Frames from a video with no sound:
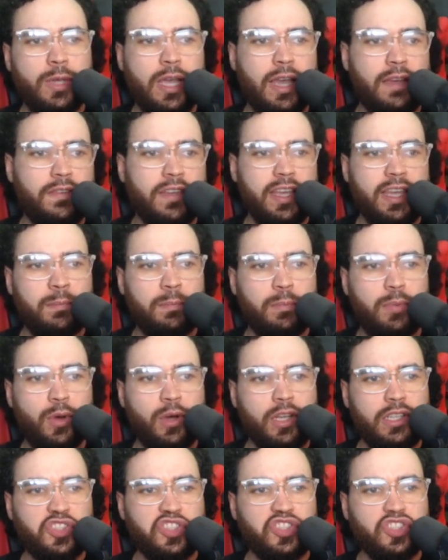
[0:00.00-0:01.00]
we have
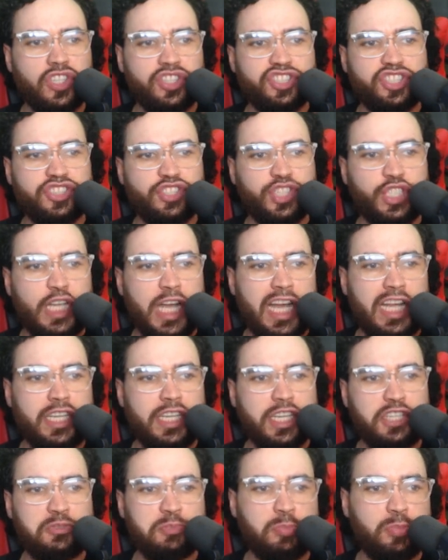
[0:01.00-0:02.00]
inputs such as chat
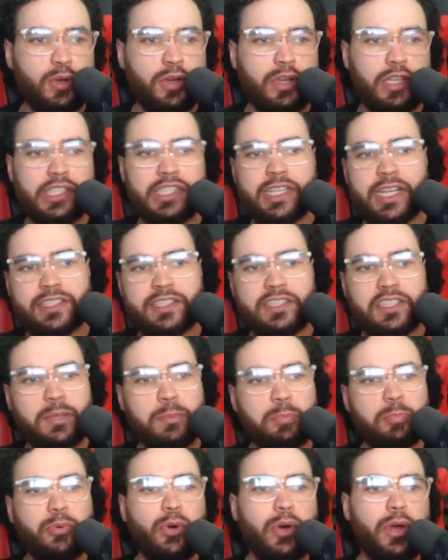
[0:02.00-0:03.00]
input, text
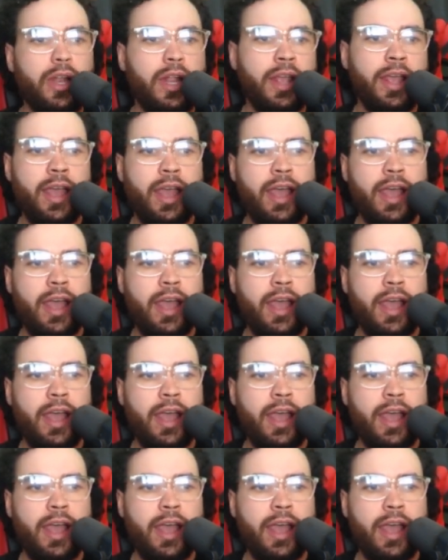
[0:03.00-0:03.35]
input,